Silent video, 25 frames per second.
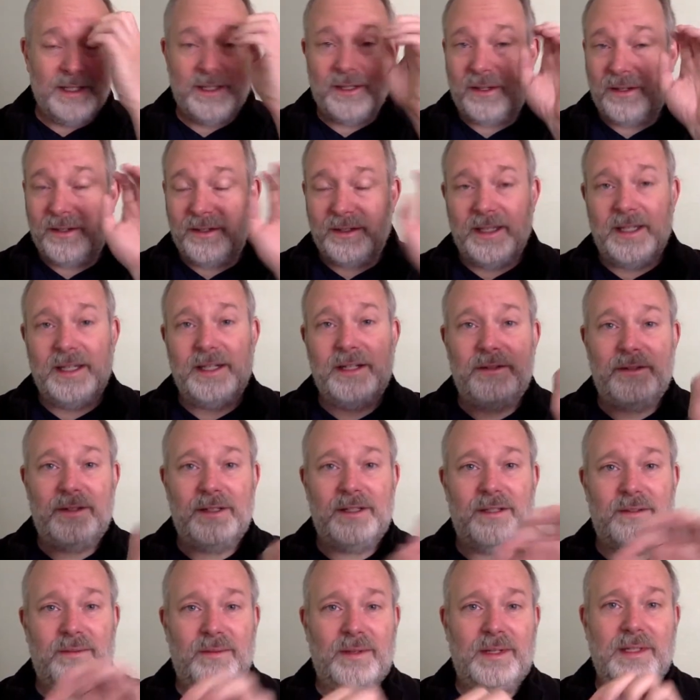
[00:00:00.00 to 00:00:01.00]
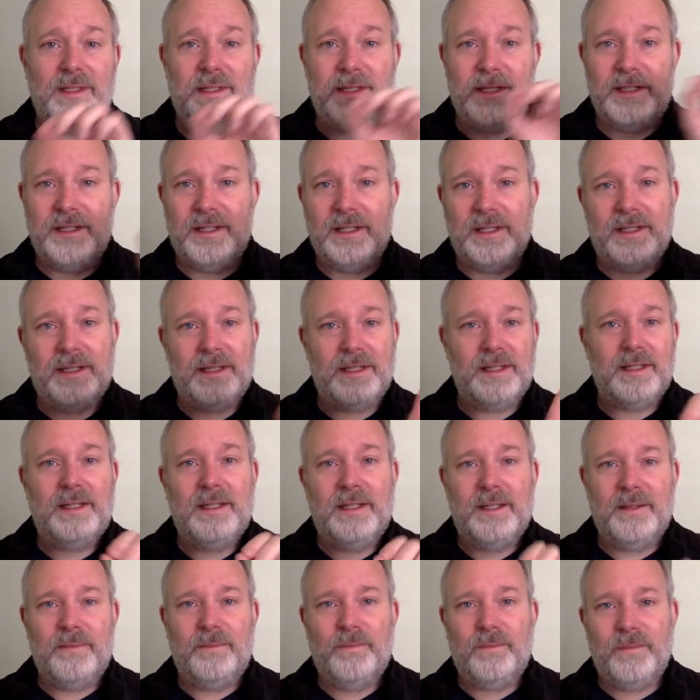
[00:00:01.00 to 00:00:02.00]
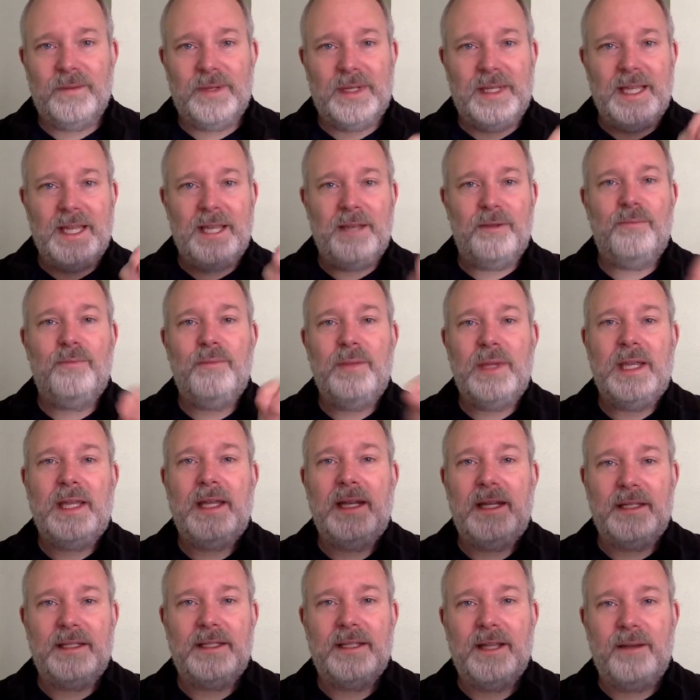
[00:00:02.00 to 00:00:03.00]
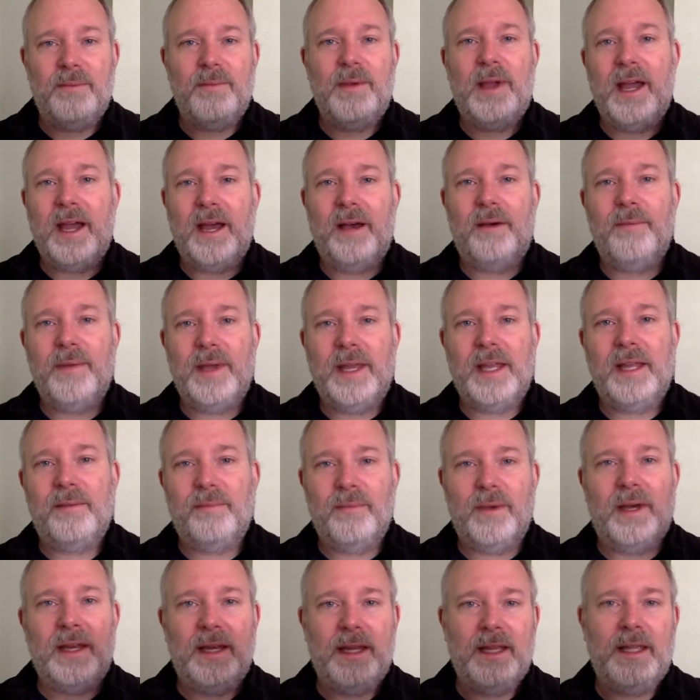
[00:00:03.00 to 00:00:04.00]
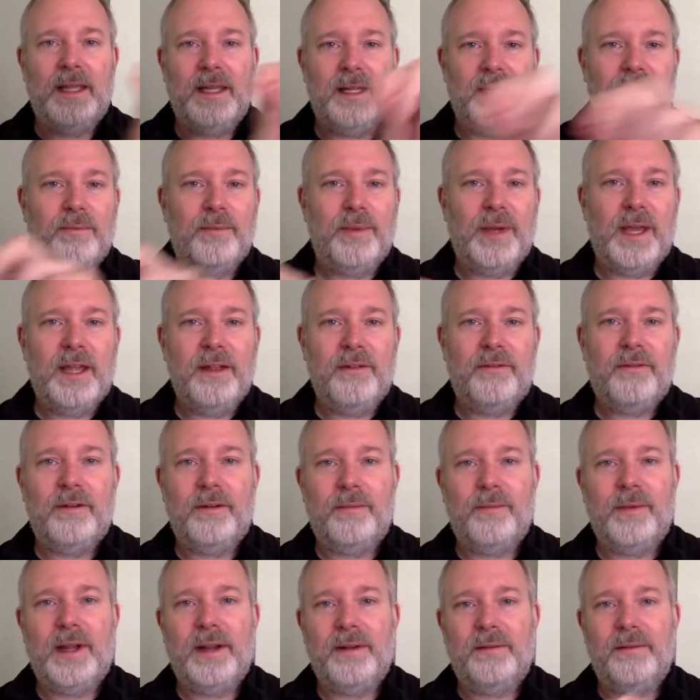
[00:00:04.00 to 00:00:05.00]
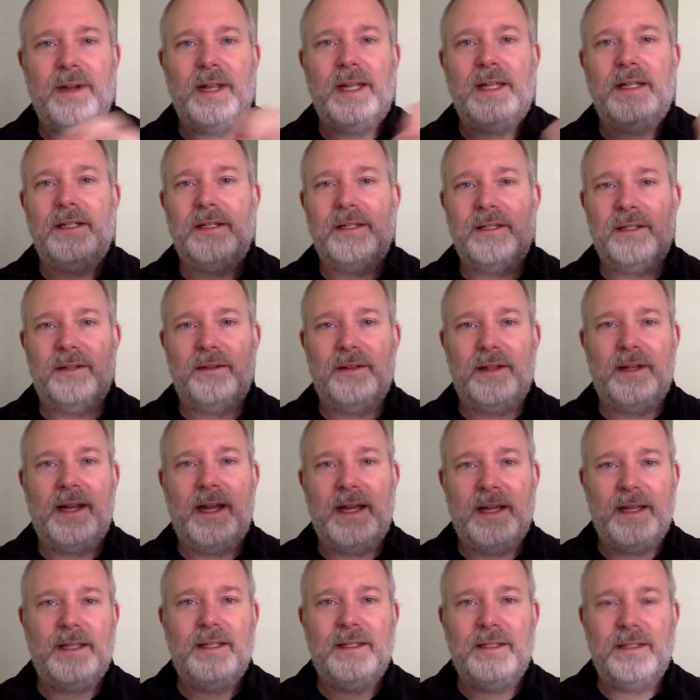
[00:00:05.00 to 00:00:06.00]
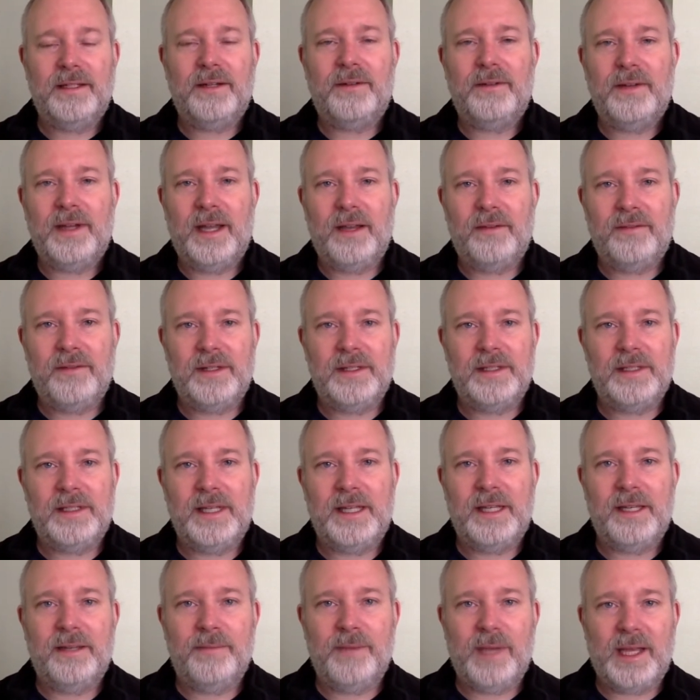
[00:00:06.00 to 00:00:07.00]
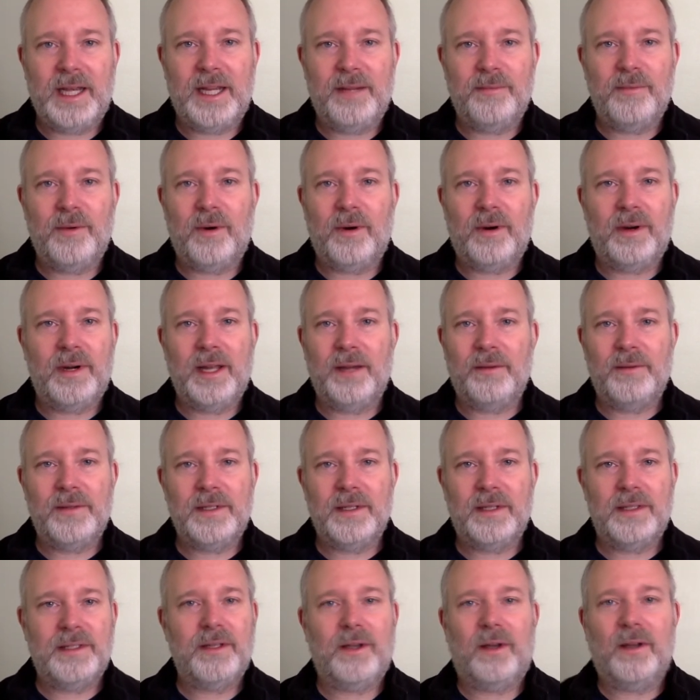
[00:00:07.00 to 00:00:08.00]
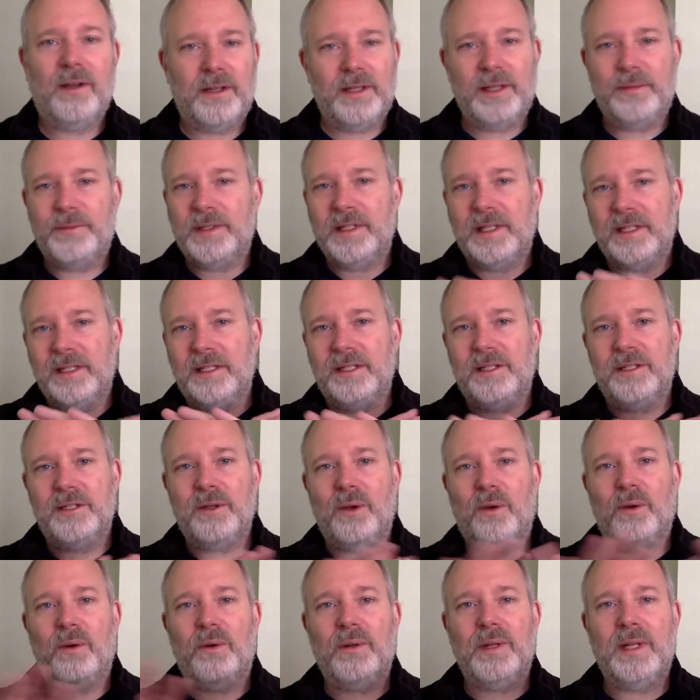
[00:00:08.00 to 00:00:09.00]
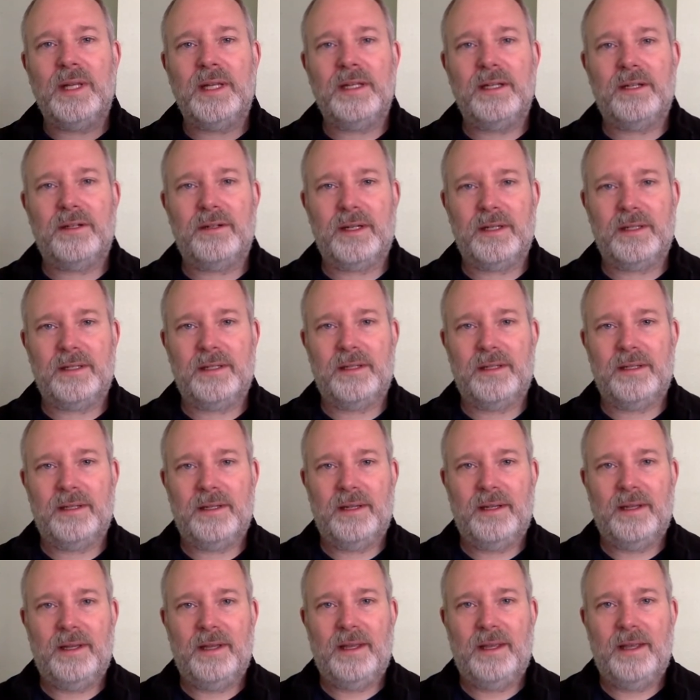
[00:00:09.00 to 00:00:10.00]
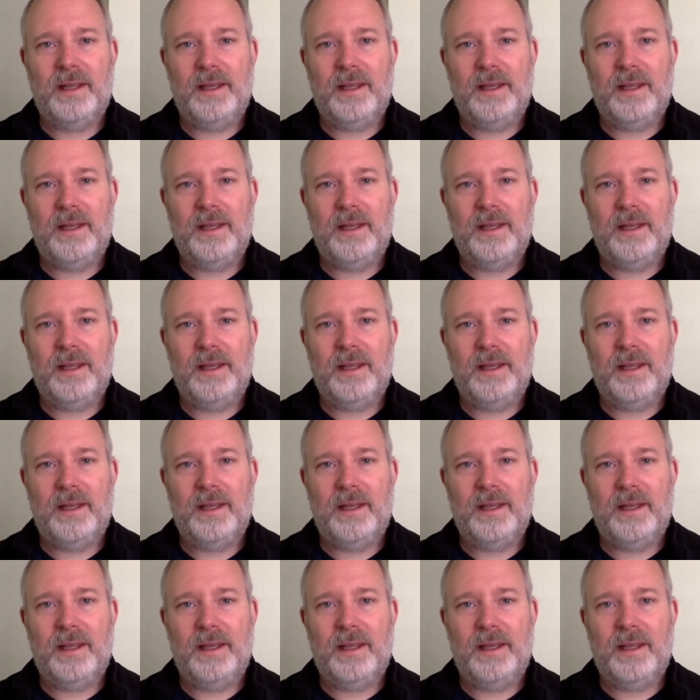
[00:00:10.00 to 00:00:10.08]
His whole interest was to just get me to somehow make money and pay for my rent so that I don't have to see him anymore. That was his sole interest.